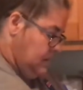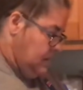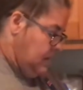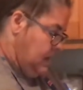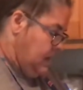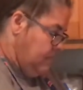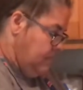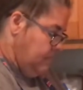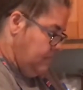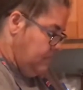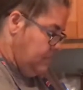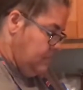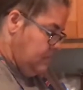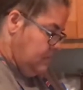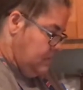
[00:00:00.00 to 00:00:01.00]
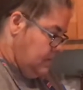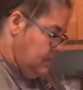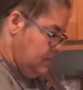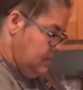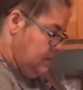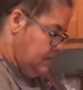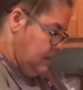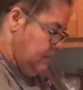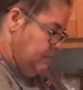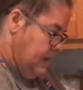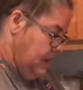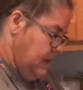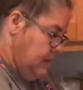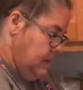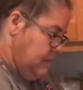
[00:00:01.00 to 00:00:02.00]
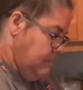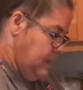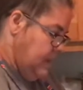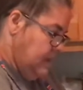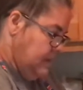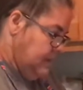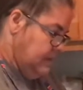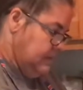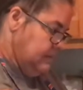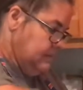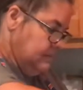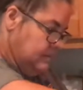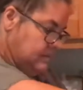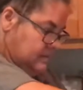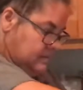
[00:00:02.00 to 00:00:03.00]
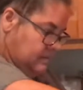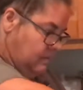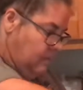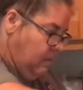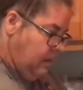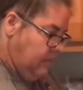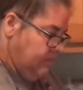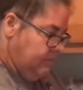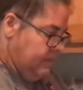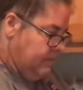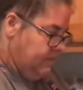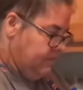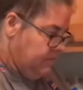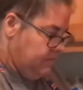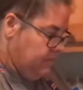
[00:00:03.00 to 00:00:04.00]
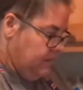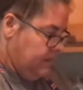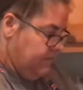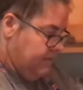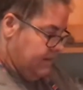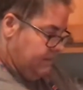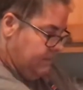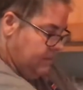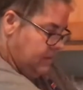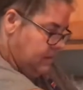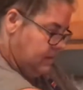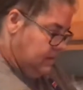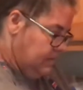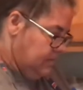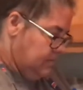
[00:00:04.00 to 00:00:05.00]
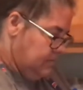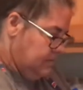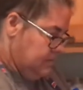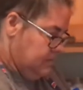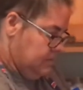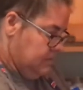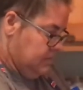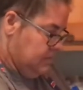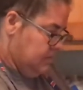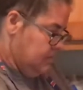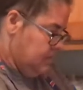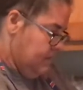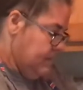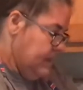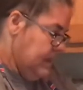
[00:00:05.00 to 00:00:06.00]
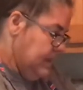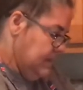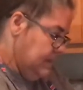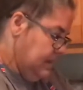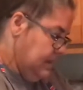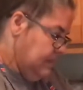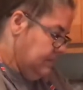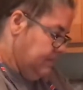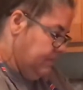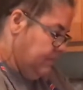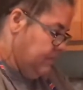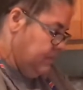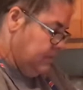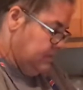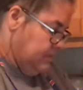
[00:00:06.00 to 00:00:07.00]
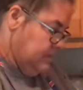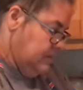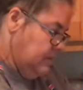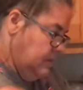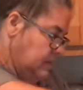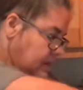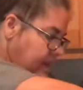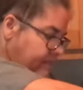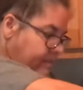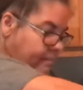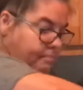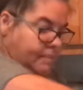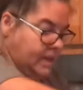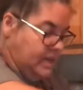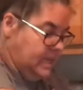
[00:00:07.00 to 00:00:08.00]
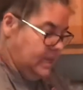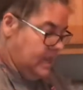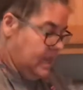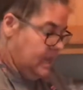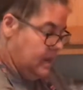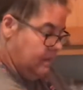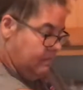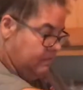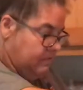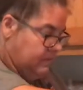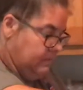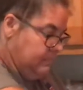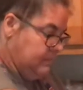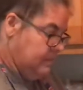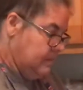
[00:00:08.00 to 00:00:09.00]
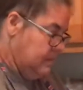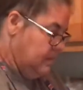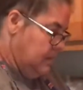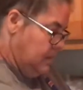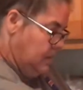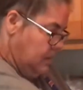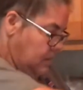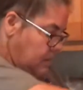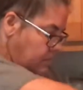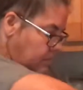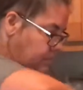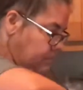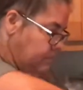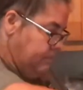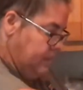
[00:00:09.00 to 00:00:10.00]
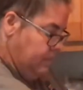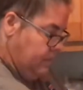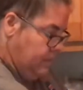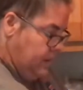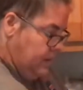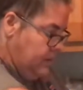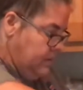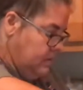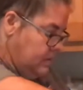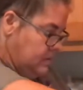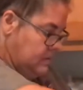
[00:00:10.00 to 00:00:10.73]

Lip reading: And I'm not going to make you watch me for 25 minutes. I mean, I guess if you want to, you can have a bunny cam or something, which would be weird.